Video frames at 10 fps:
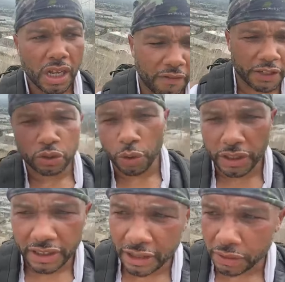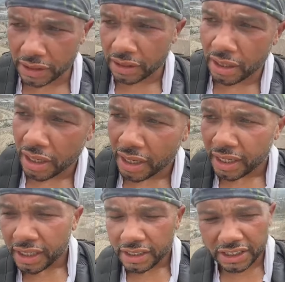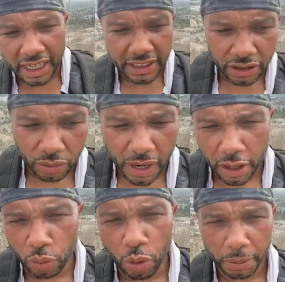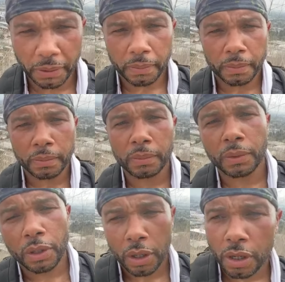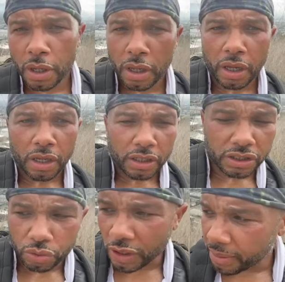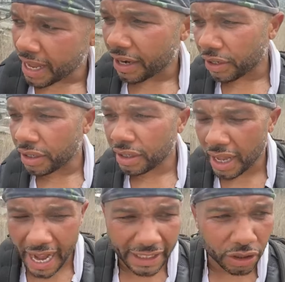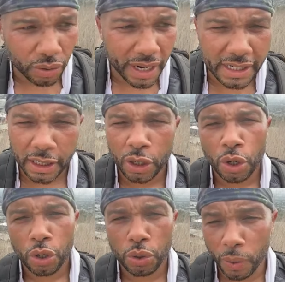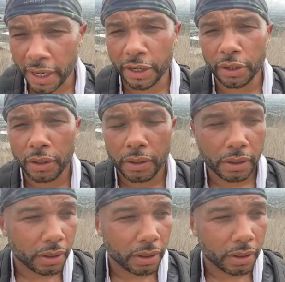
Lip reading: in Victoria's Secret chasing around a woman, screaming at her, acting crazy, threatening her.